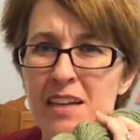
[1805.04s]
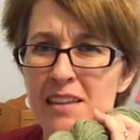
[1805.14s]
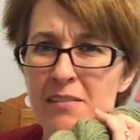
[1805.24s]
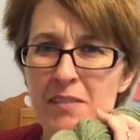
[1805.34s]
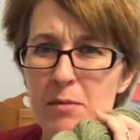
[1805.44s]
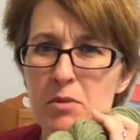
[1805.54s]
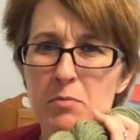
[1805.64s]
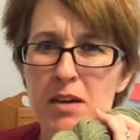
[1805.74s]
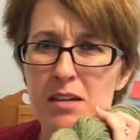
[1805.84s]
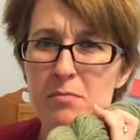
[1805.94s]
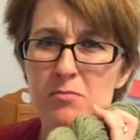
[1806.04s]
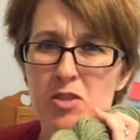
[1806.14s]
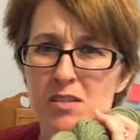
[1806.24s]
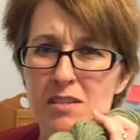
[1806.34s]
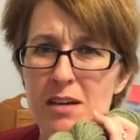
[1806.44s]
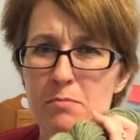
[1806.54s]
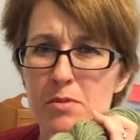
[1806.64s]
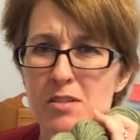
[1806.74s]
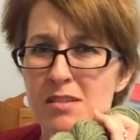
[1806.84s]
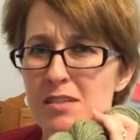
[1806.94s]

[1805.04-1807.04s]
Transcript: that fiber might have just not been